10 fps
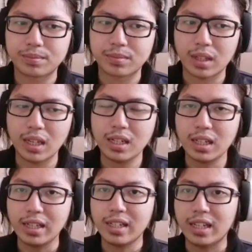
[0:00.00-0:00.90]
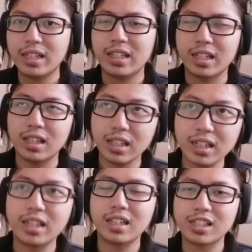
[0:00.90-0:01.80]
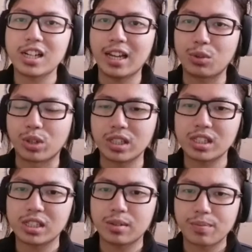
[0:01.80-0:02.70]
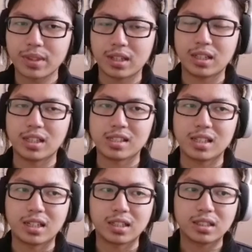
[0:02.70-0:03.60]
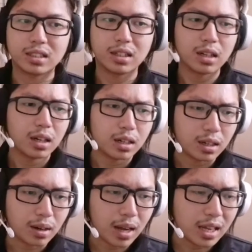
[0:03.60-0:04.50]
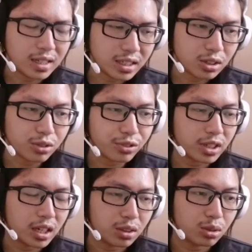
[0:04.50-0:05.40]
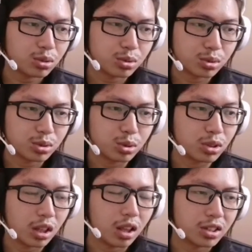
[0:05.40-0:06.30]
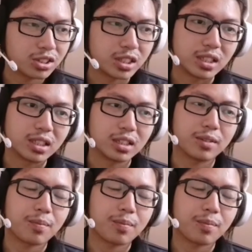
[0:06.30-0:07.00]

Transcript: in English language, it's like, Ali, don't forget to do the laundry.